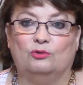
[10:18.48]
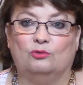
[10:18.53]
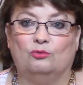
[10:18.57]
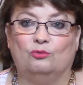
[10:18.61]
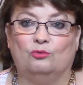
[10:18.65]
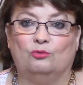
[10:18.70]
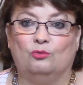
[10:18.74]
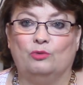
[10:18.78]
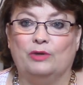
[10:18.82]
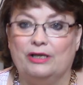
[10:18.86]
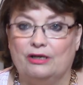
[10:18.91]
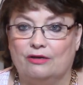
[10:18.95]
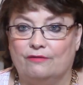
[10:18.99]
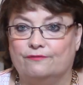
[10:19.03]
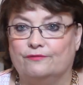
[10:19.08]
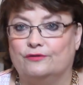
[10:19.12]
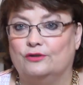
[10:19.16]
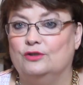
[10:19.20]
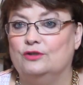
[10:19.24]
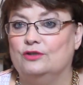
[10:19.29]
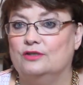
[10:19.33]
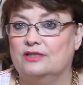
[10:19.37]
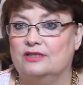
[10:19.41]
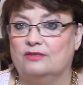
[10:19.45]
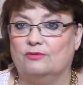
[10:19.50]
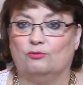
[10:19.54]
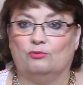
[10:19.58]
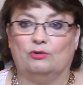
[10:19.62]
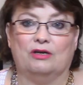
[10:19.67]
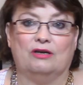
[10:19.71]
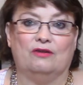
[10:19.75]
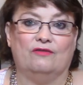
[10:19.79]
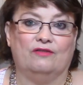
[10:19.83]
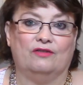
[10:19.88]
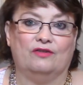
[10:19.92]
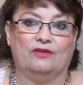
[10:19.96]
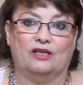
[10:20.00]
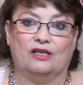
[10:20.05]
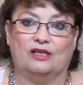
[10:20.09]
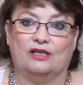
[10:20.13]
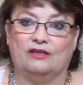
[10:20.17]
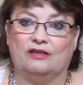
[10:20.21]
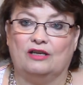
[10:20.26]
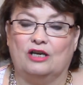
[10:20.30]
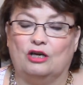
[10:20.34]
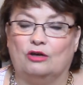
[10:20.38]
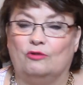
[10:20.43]
real fruits, real
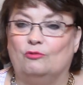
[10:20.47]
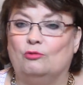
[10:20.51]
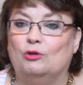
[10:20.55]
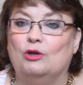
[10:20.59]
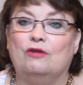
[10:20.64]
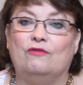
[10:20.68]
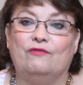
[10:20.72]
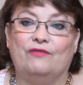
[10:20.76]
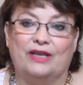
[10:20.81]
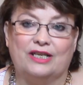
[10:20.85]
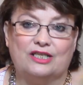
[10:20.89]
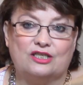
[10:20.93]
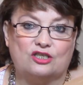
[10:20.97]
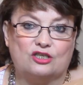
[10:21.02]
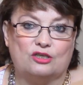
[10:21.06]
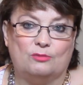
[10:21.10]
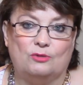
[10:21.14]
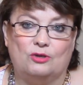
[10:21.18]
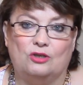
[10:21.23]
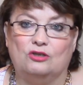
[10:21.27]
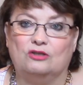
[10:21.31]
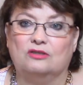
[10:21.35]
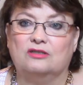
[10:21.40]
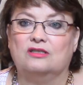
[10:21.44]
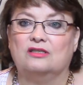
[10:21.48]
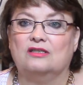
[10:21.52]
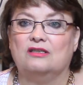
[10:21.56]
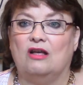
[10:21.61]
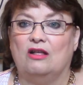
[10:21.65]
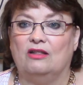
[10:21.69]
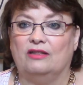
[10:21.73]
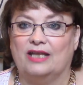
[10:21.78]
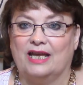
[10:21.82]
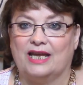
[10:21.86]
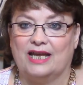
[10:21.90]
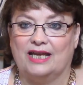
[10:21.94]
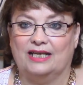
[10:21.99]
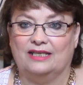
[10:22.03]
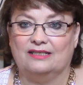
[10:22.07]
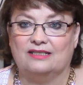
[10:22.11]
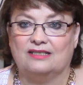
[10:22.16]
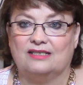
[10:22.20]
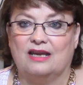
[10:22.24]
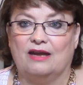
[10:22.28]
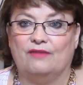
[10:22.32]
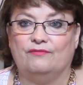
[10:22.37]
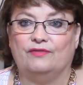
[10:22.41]
or real vegetables, all that kind of
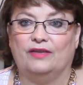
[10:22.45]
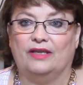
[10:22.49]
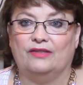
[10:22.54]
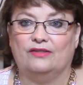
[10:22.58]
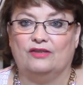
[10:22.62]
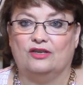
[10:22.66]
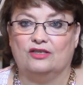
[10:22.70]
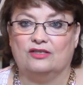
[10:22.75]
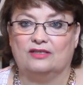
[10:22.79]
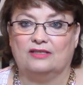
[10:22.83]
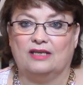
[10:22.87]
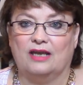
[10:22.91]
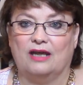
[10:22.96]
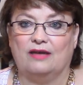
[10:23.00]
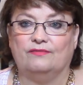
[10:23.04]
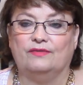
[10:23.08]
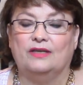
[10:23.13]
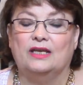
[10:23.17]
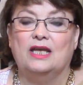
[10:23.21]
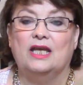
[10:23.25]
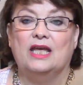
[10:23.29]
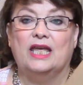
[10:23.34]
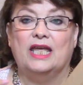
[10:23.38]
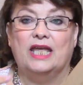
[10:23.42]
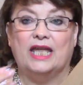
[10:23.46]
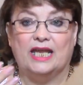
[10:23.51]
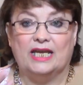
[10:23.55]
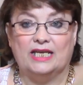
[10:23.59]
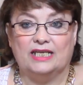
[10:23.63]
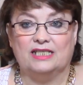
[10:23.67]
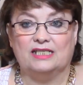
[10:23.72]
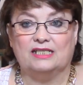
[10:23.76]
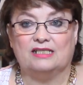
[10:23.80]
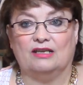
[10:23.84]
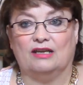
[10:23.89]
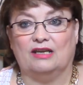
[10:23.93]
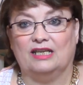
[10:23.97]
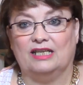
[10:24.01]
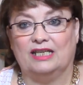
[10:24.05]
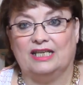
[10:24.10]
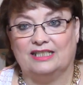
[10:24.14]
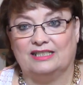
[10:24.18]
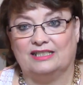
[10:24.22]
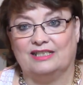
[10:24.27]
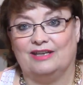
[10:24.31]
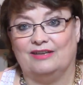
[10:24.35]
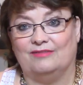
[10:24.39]
stuff in their stuff. It is a,
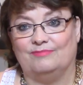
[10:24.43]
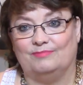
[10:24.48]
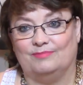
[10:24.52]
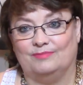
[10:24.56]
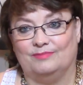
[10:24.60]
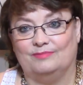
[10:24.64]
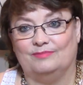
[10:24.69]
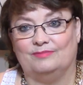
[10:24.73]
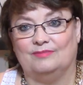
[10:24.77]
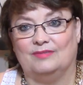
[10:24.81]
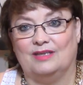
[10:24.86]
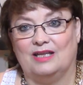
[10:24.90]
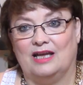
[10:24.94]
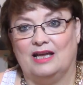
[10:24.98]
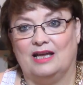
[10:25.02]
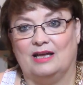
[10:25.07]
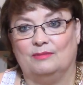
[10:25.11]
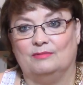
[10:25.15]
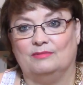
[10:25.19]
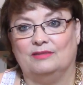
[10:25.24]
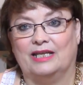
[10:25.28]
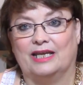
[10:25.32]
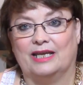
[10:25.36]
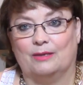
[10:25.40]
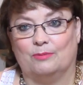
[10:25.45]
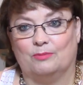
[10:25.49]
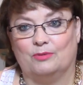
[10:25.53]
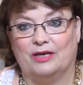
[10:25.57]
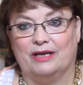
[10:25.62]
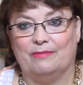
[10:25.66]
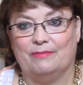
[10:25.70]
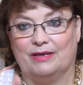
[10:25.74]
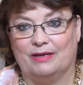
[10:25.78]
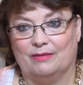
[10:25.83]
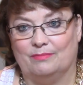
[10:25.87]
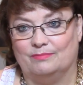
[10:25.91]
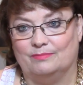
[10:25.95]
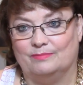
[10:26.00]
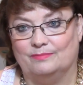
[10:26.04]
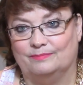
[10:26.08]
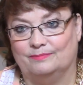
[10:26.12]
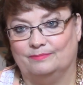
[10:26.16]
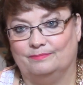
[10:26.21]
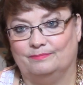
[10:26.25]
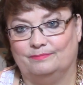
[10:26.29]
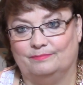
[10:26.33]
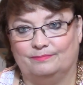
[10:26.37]
it's a uh, like a premium
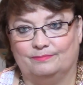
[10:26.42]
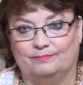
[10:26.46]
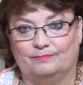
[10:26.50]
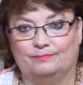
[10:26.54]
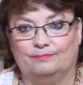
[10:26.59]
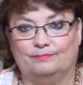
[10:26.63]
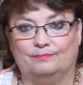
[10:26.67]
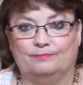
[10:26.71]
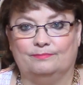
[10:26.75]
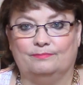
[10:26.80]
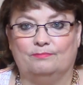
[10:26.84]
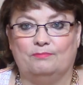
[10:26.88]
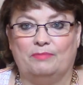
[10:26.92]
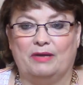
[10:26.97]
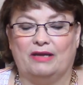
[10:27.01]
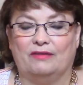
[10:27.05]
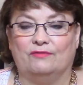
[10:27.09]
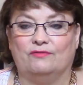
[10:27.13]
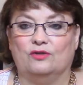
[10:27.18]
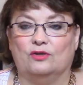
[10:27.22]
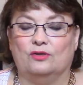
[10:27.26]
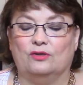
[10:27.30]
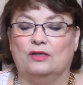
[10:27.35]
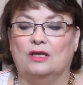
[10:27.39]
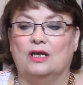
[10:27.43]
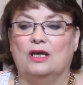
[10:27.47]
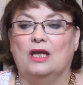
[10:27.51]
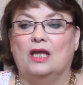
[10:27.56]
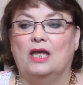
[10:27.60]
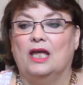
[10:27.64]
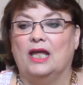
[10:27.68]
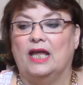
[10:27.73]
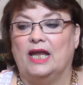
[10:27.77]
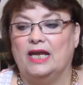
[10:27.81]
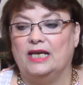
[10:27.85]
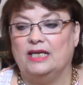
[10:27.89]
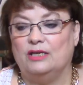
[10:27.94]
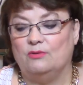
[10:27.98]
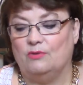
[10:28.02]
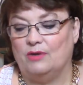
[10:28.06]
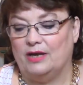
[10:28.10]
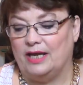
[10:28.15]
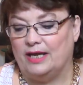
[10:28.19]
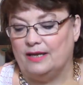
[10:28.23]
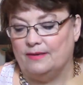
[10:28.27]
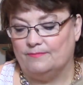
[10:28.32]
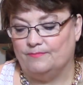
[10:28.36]
pet food.
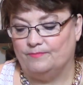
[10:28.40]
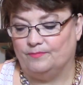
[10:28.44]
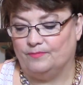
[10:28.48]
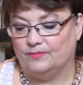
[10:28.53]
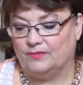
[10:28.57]
Anyway,